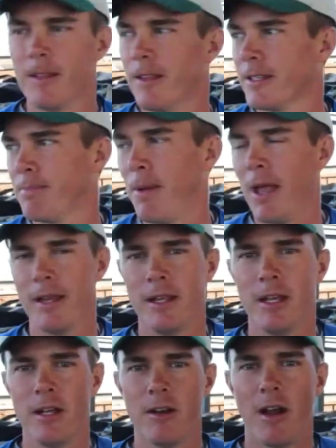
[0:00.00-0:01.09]
This pen
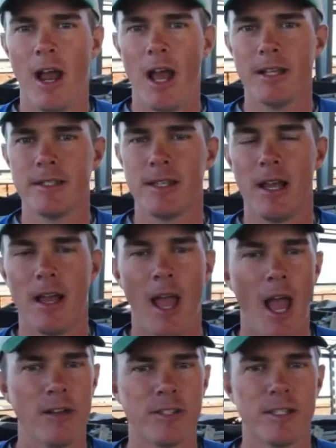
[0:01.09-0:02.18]
here
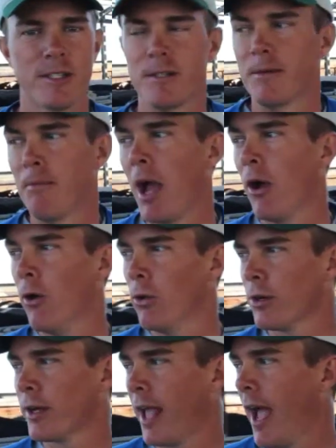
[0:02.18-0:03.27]
houses my
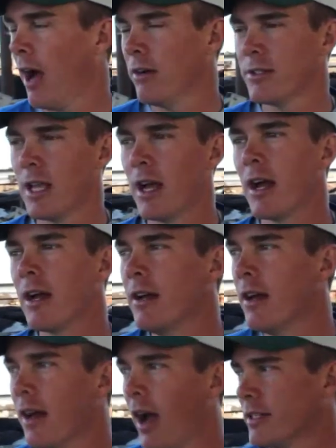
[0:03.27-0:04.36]
older cows.
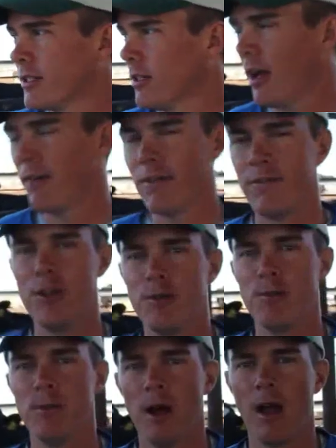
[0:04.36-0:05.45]
I still have a few
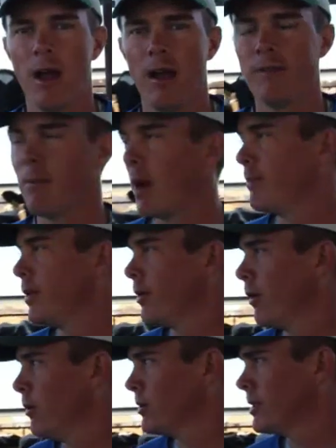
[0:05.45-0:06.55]
of my pure
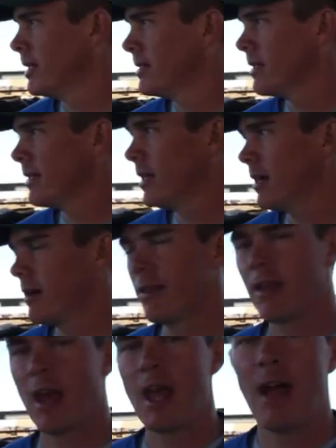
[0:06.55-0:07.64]
Holsteins in here, and
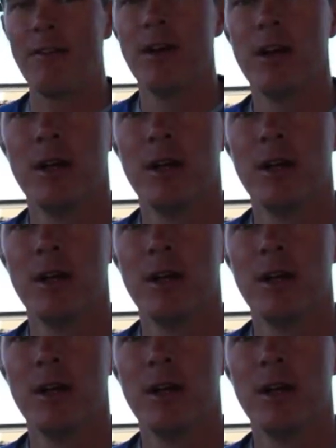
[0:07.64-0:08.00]
then I have